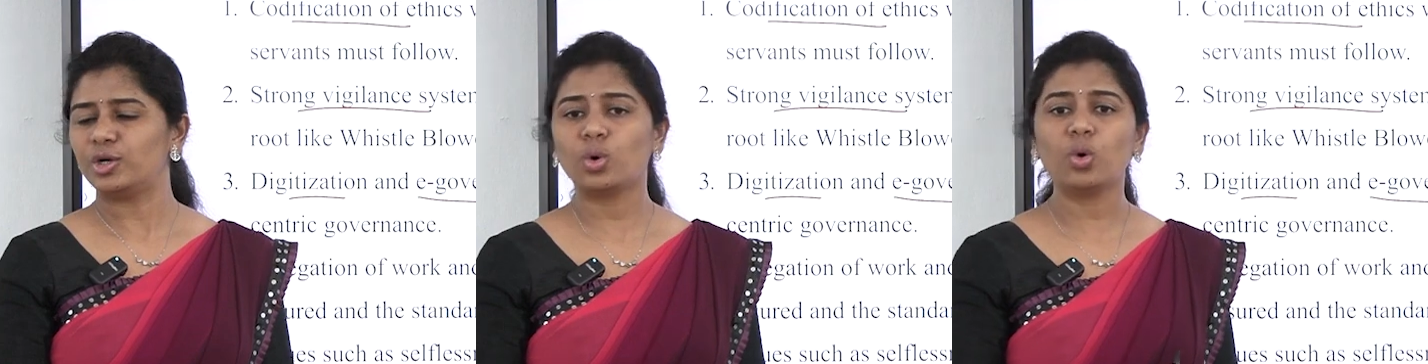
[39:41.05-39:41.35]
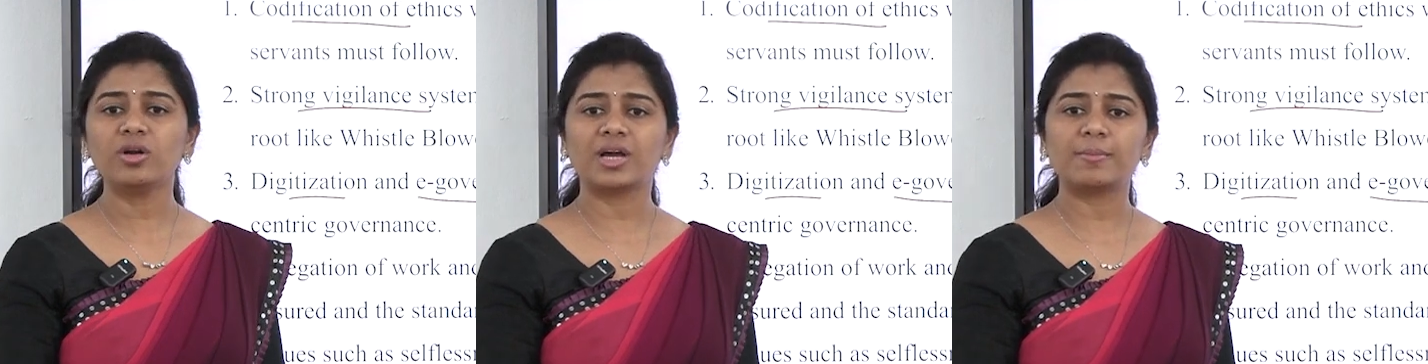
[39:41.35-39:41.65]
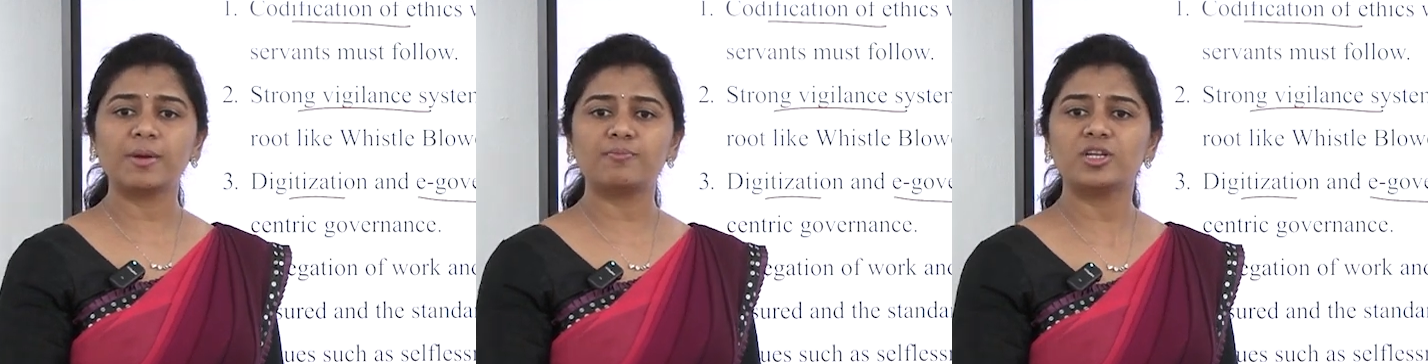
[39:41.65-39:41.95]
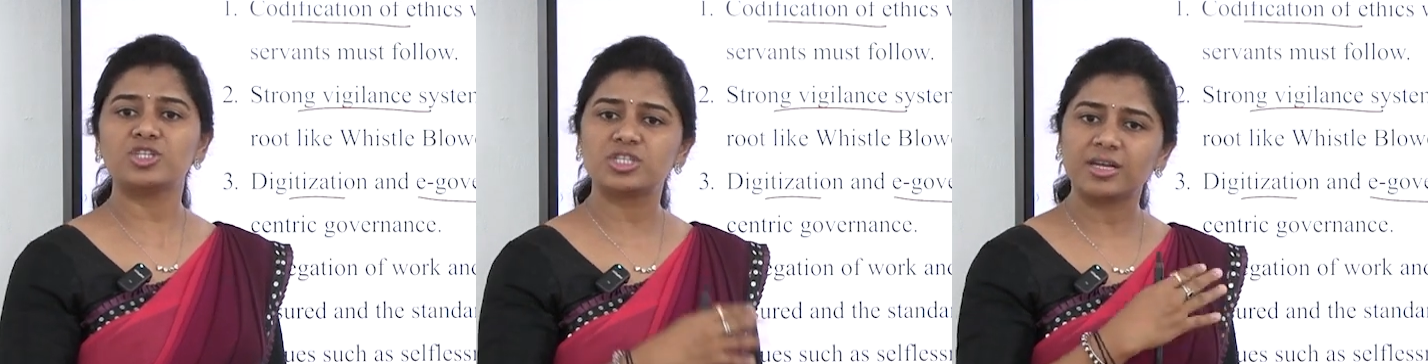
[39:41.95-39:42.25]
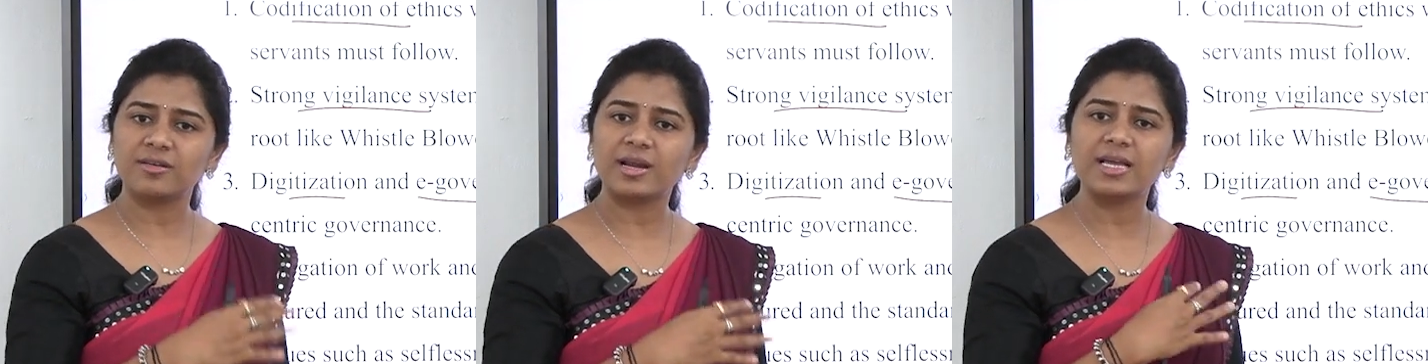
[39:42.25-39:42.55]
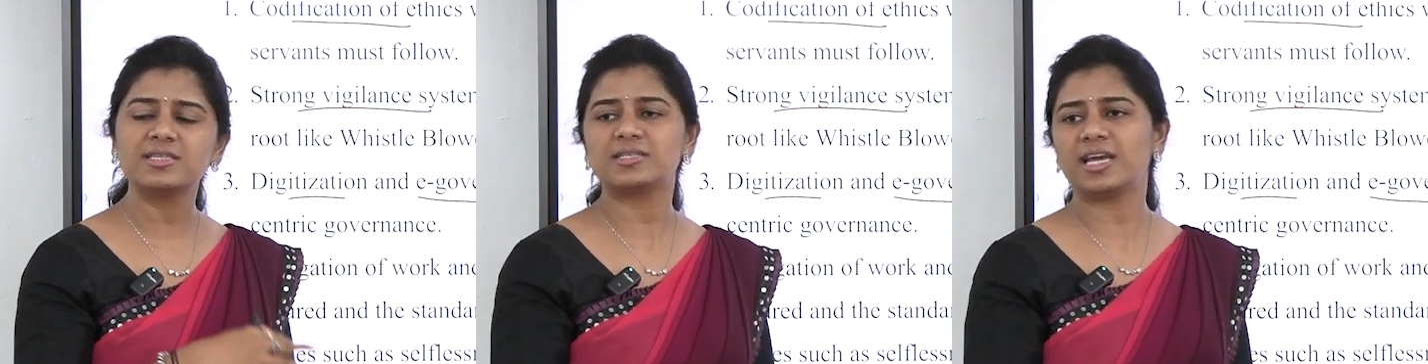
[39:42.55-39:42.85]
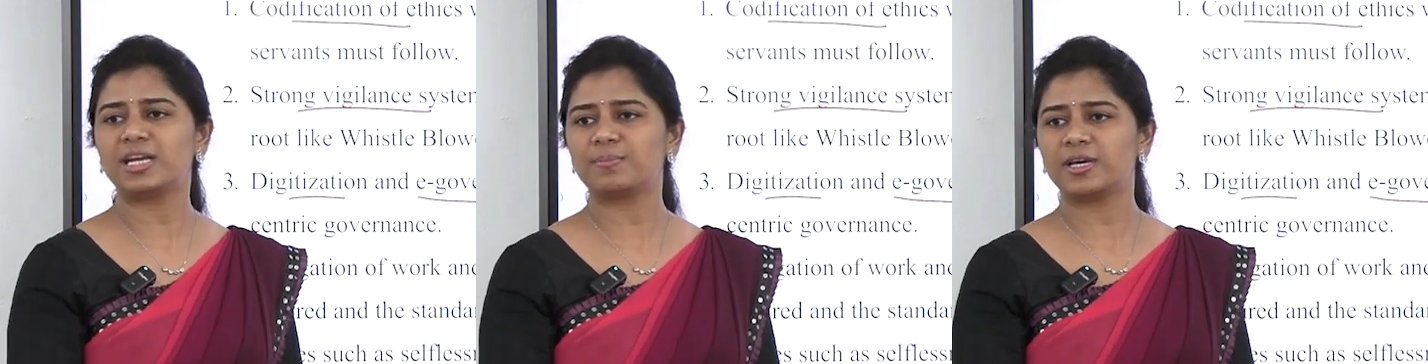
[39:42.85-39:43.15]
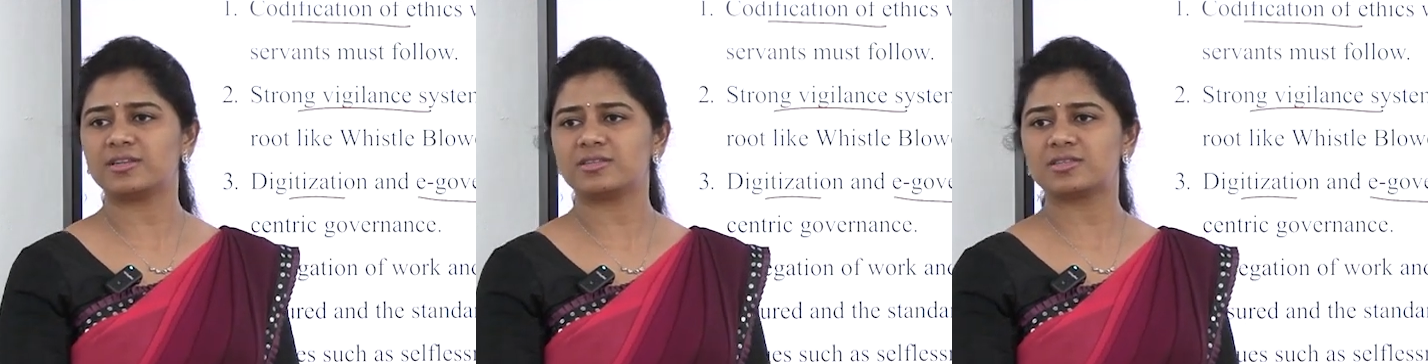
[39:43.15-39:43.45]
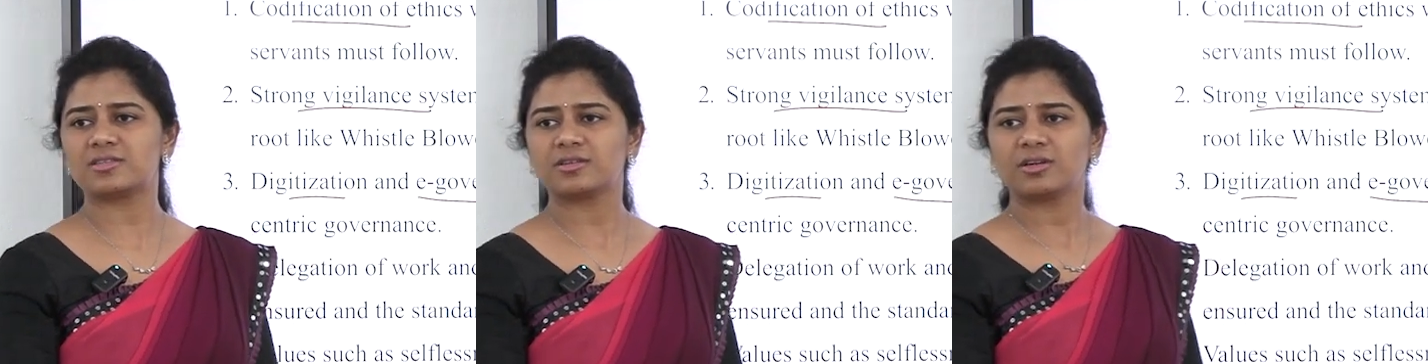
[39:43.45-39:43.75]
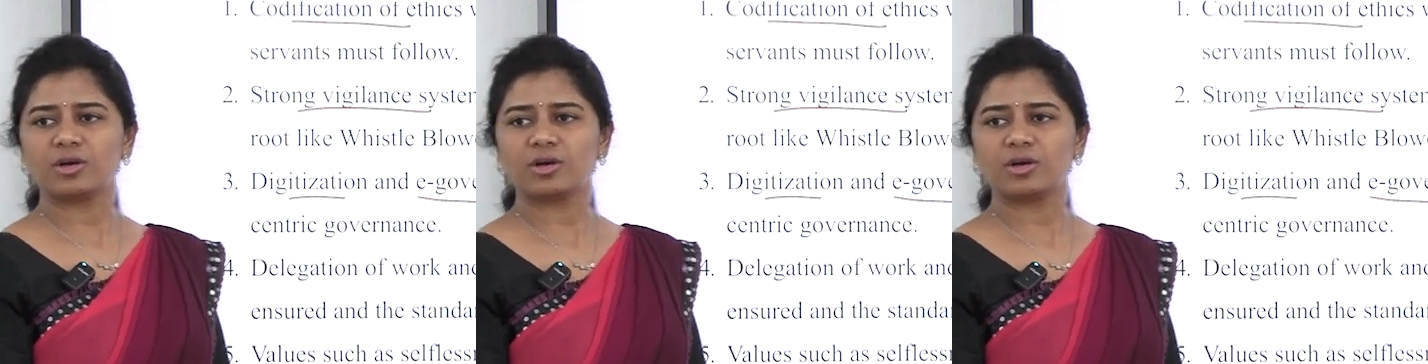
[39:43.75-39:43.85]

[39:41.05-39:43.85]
Don't come up with generalized statements.